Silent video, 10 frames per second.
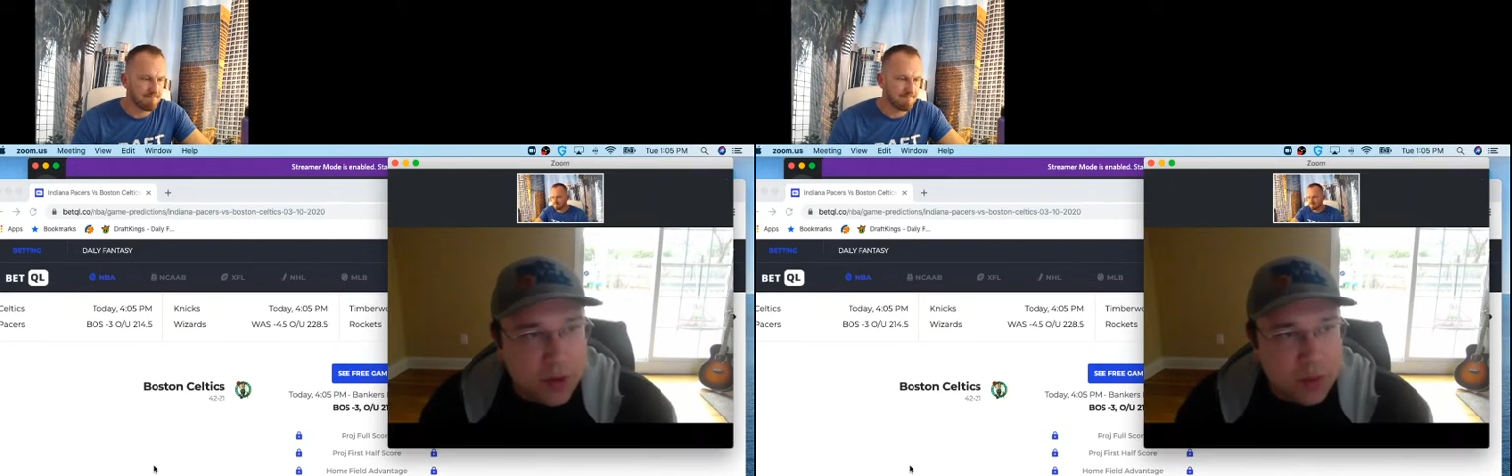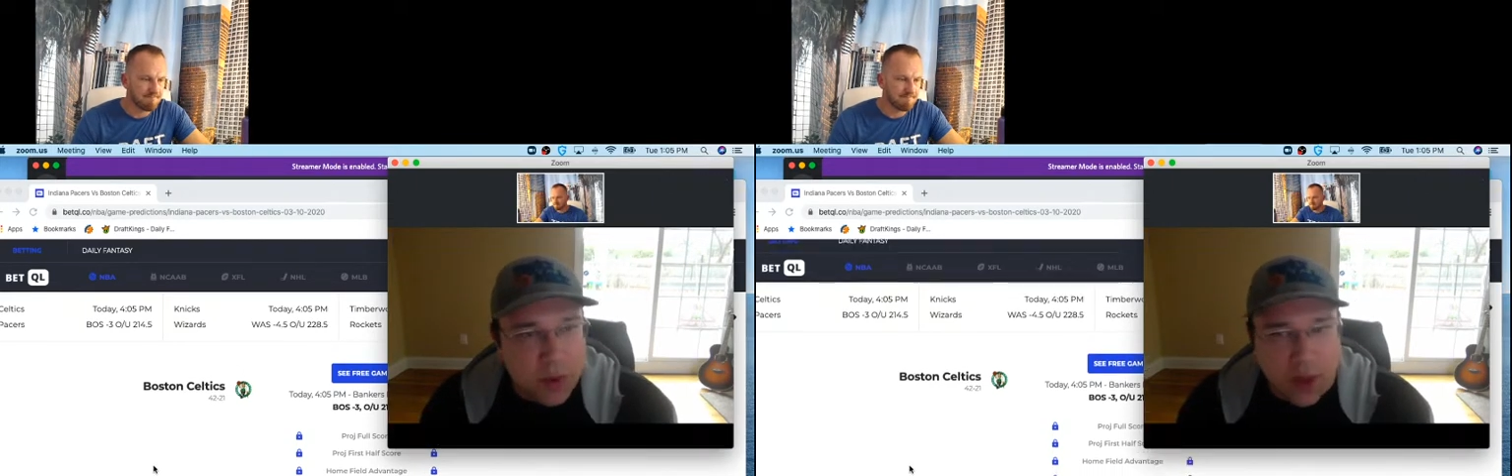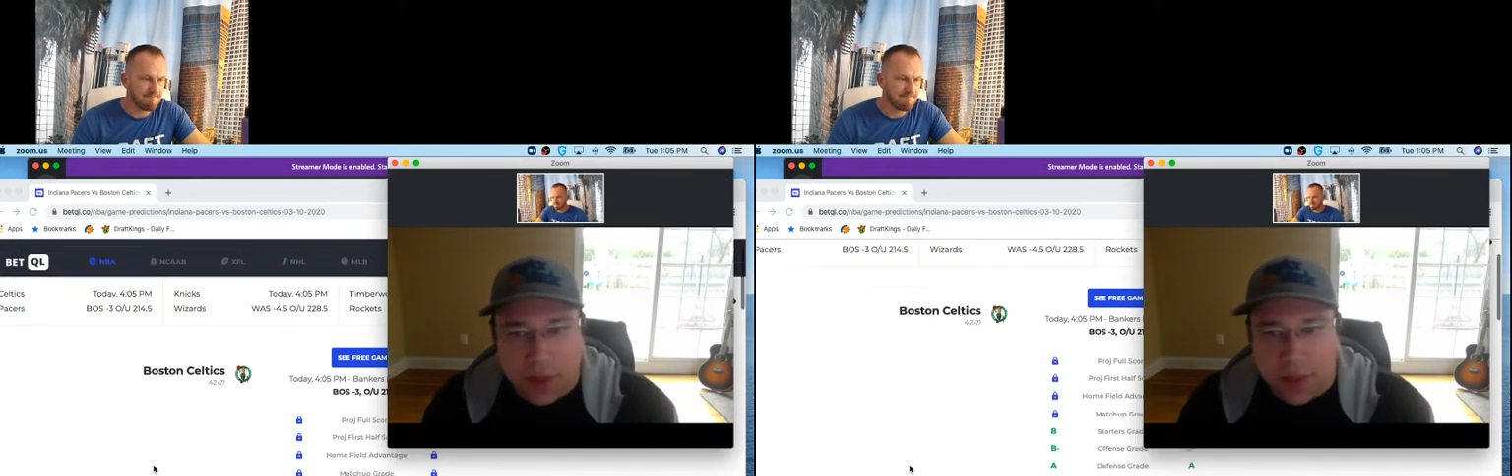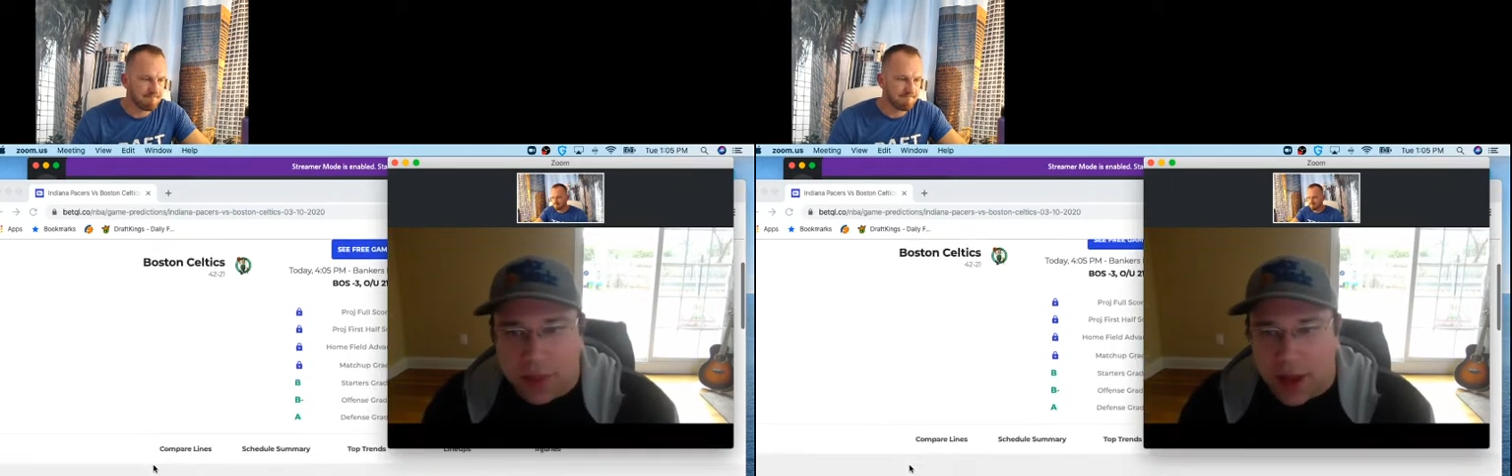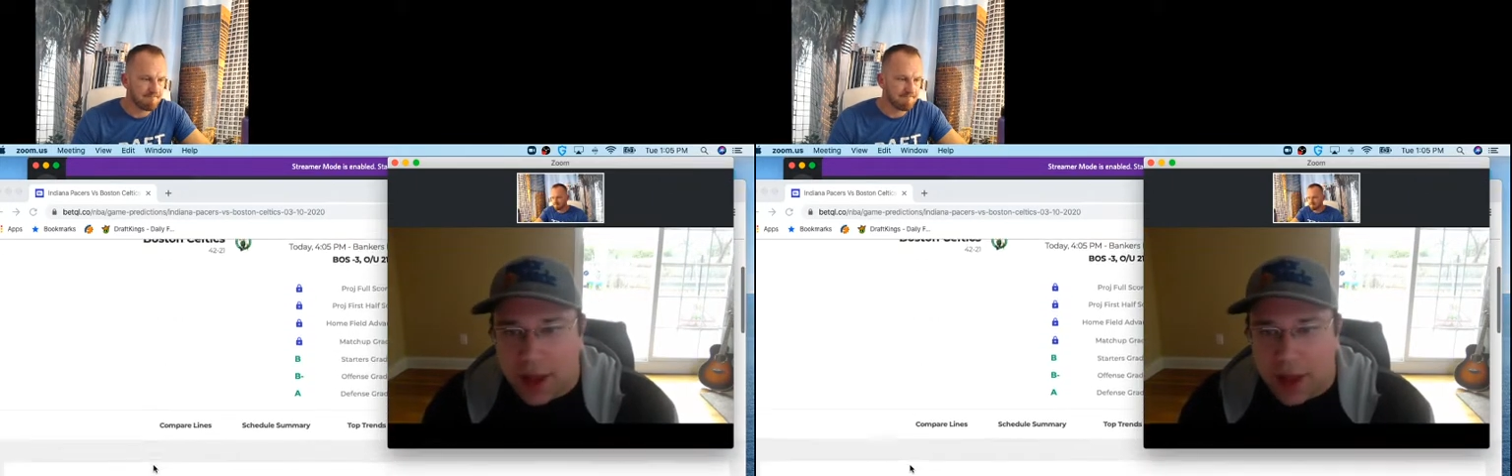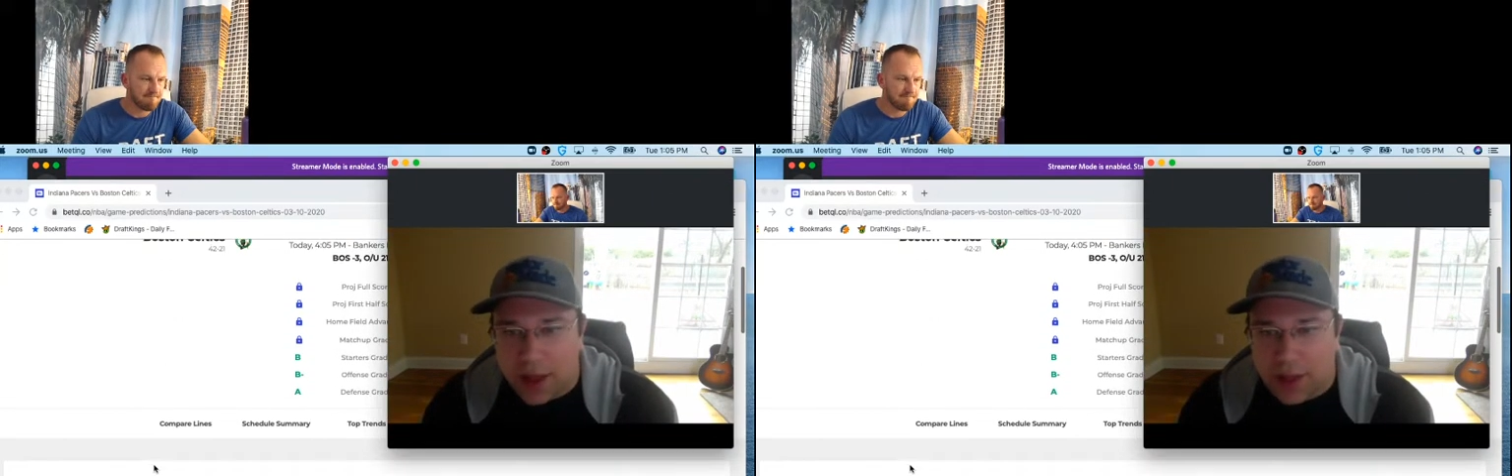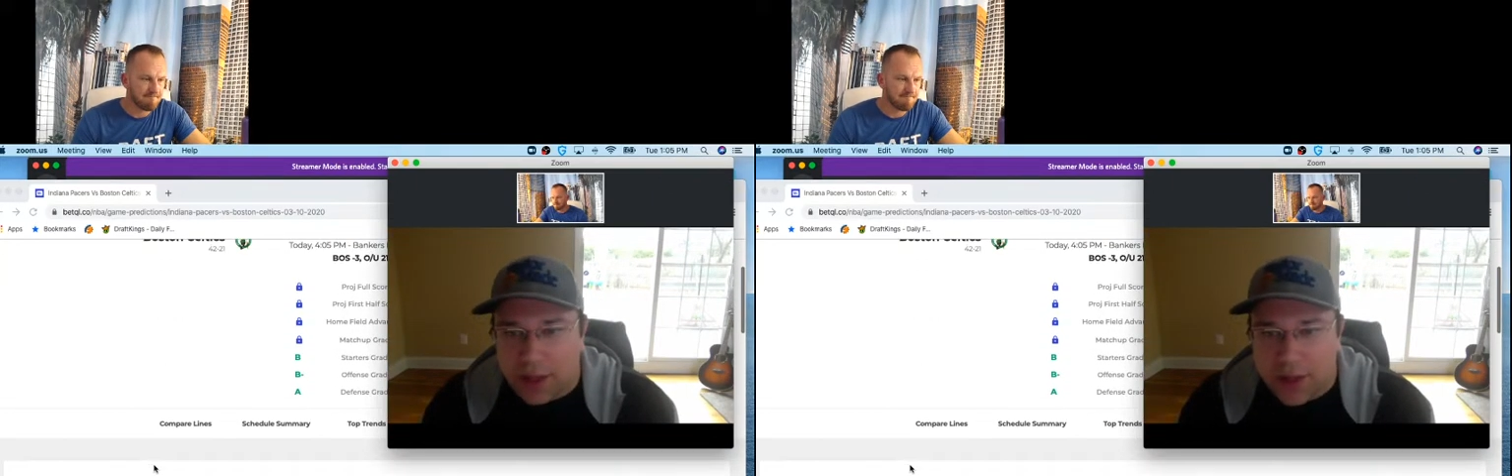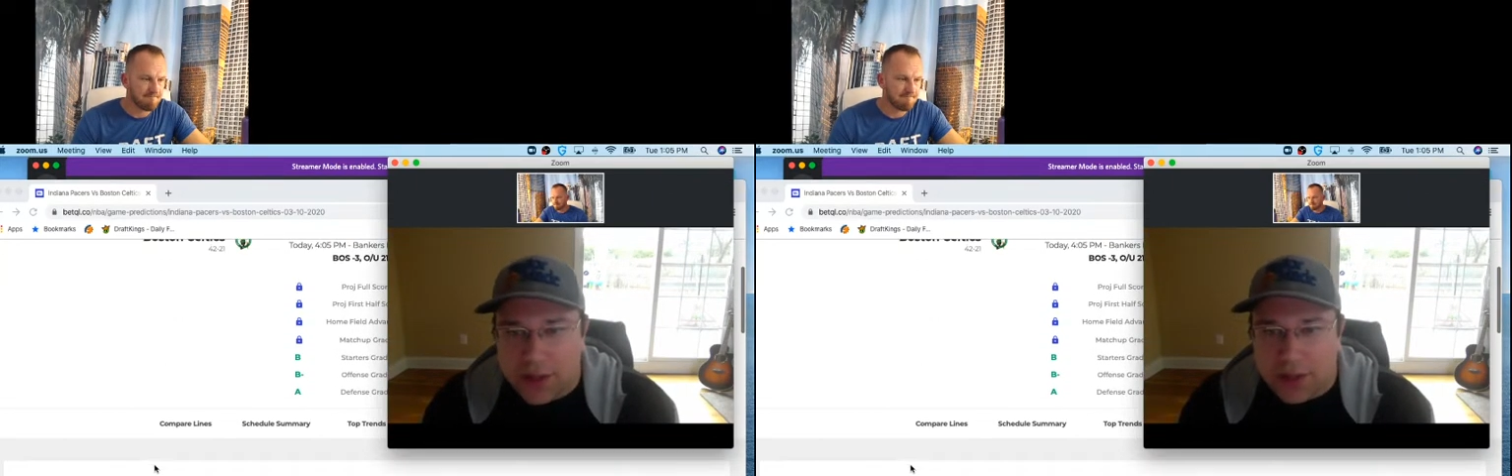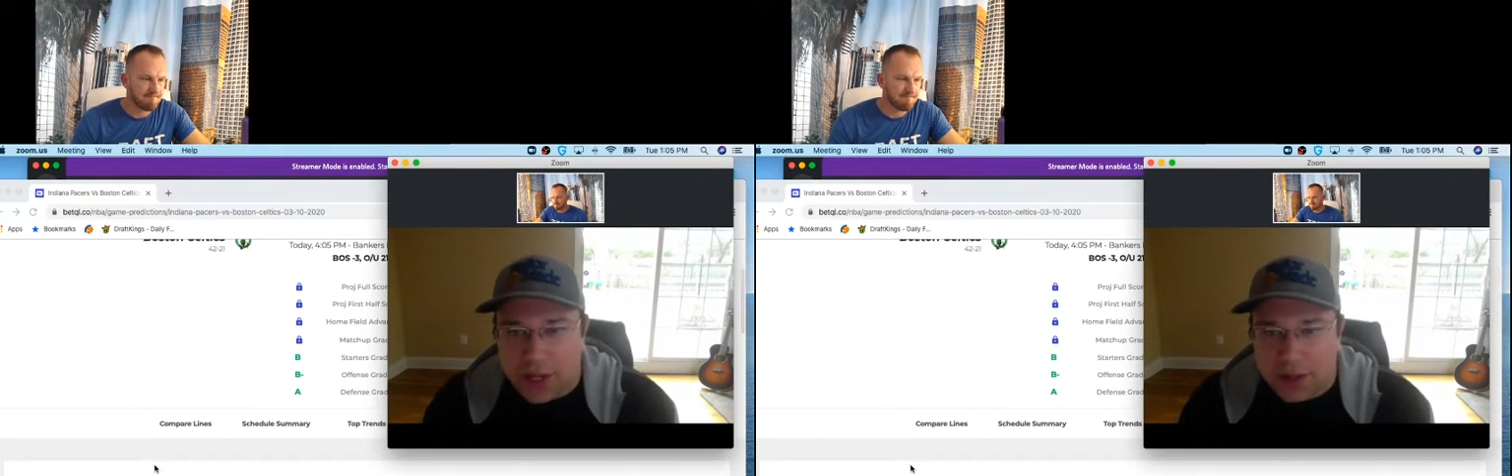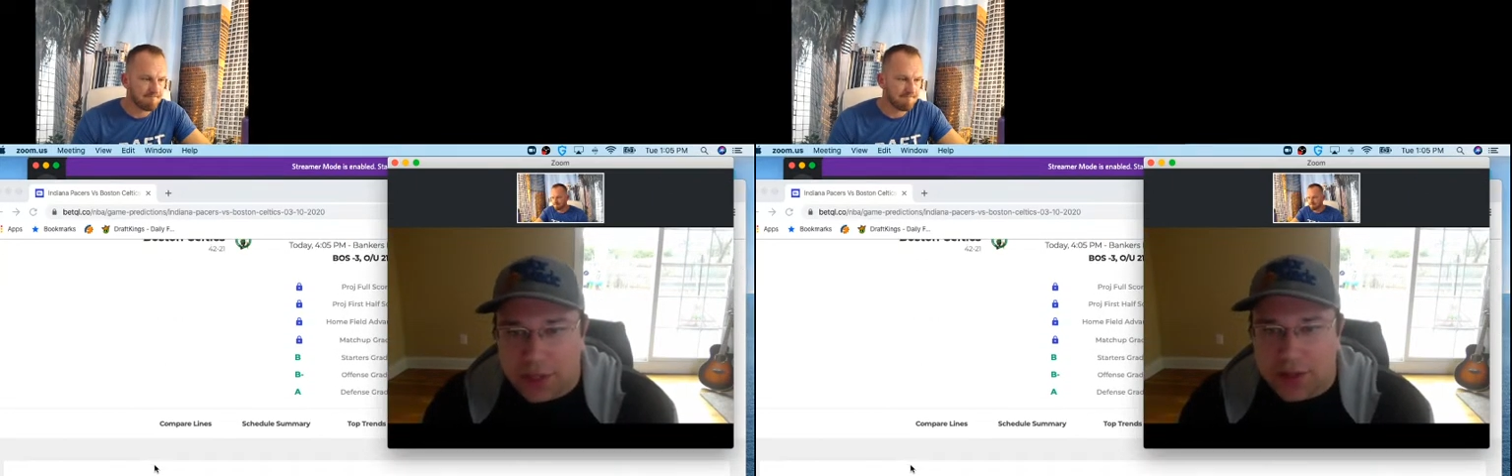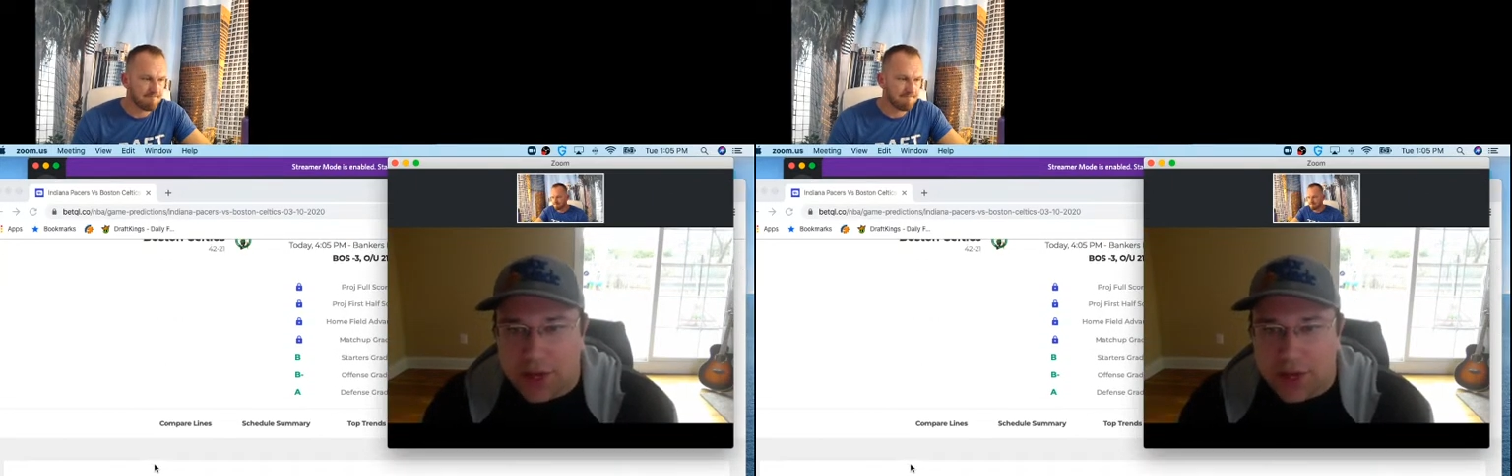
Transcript: with the Celtics side?